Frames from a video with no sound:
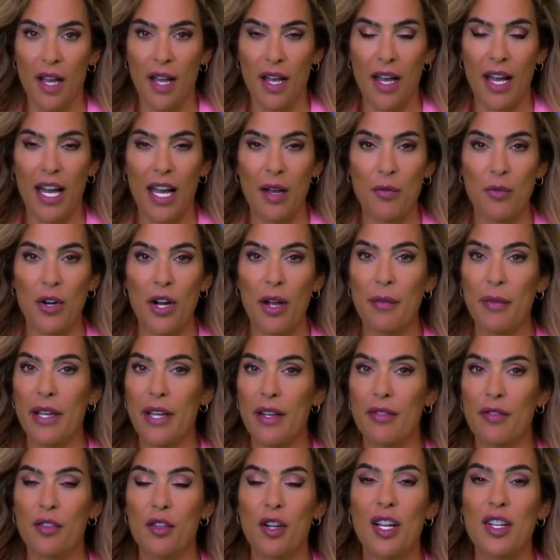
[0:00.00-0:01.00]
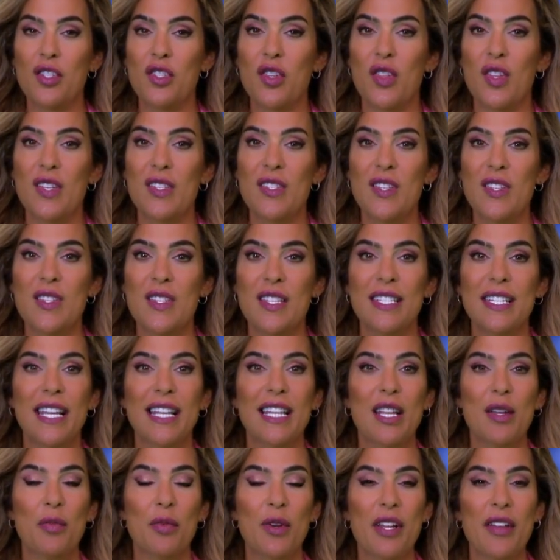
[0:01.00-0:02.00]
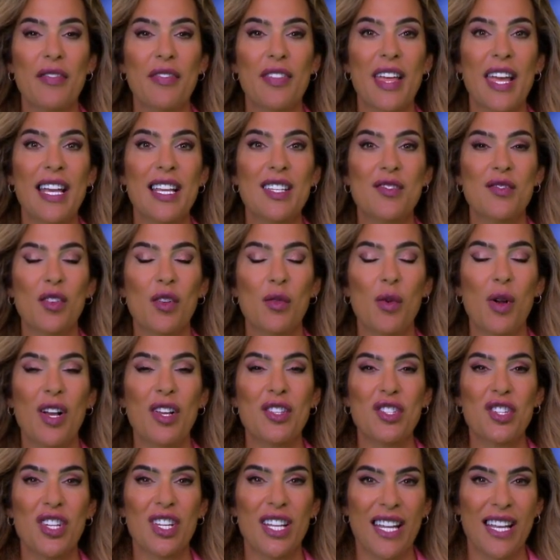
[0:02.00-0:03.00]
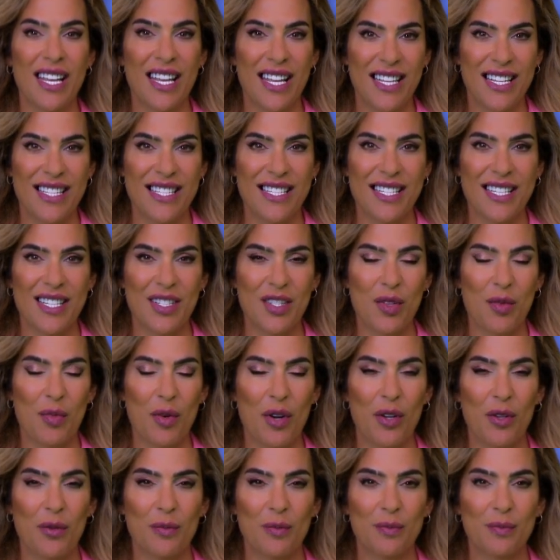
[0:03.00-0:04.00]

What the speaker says: I'm Ramia Faraj. This is The Daily Brief. Thanks for watching. See you tomorrow.